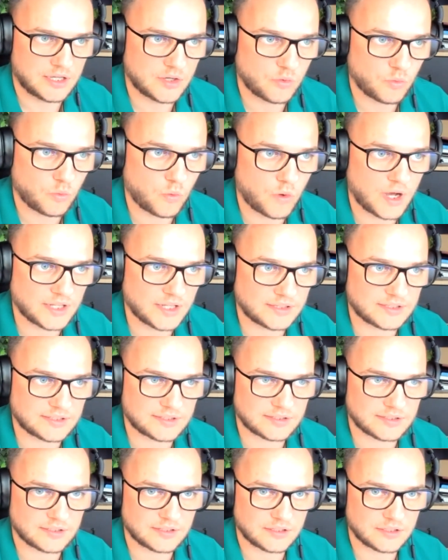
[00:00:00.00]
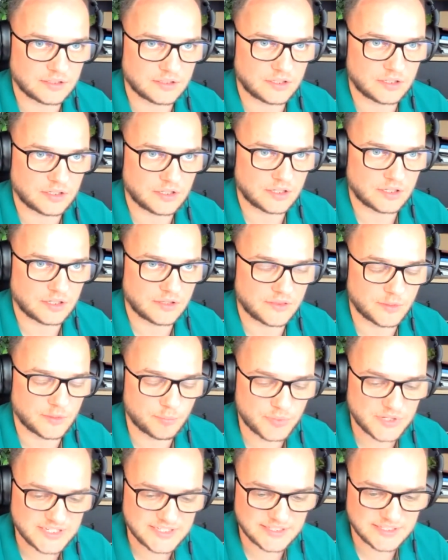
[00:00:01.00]
what the
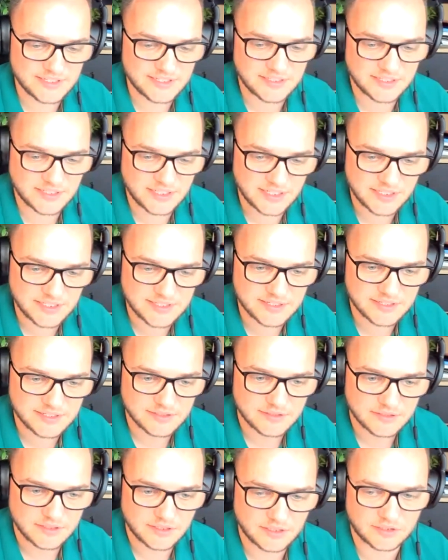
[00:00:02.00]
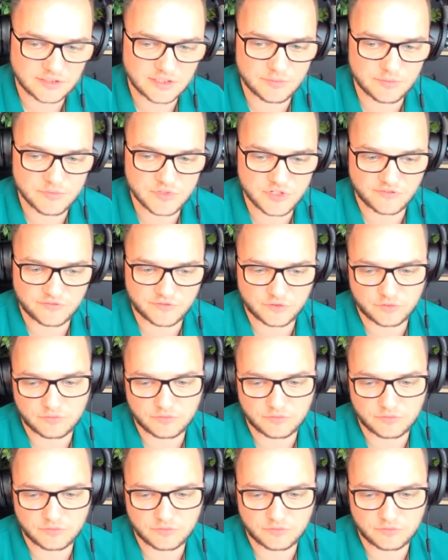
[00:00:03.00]
business needs in terms of